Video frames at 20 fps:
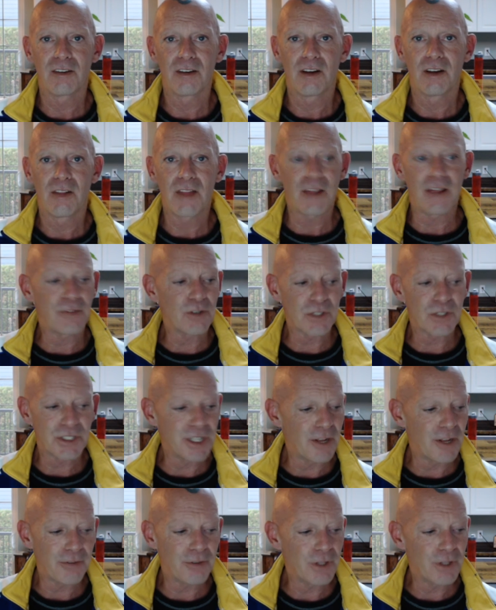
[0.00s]
that there's
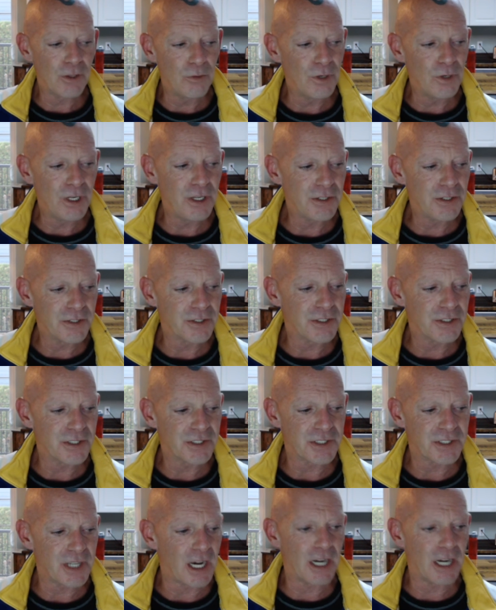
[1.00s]
nothing you need to
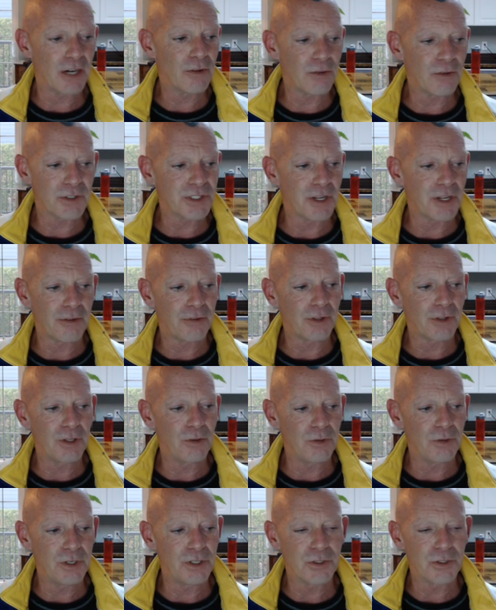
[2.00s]
desire, there's nothing you
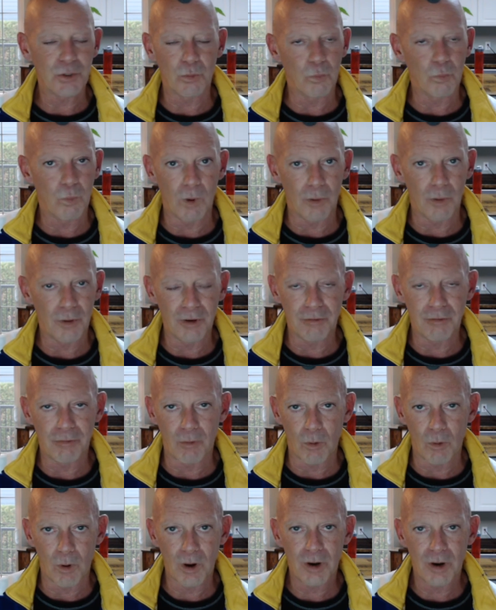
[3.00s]
need to worry
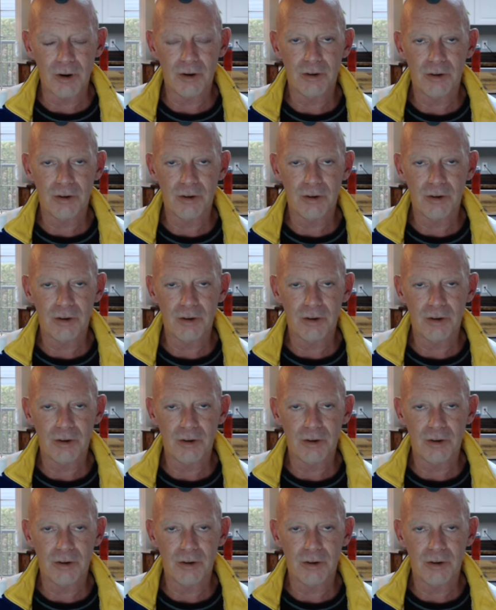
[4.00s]
for,